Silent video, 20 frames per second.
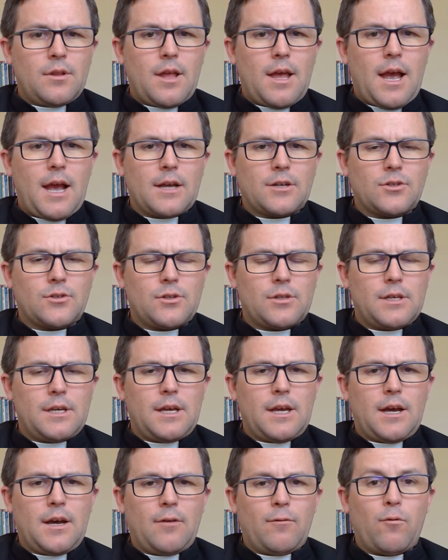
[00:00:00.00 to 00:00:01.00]

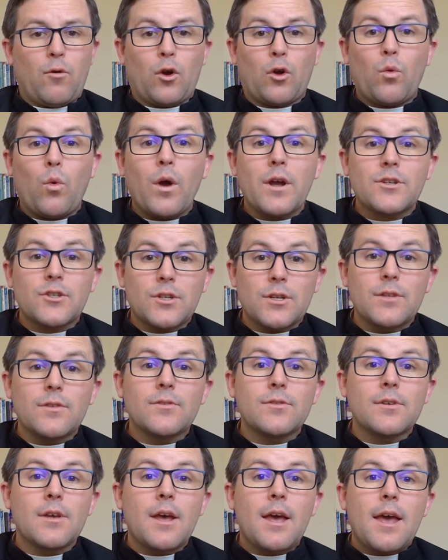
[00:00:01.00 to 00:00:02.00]
actually, for questions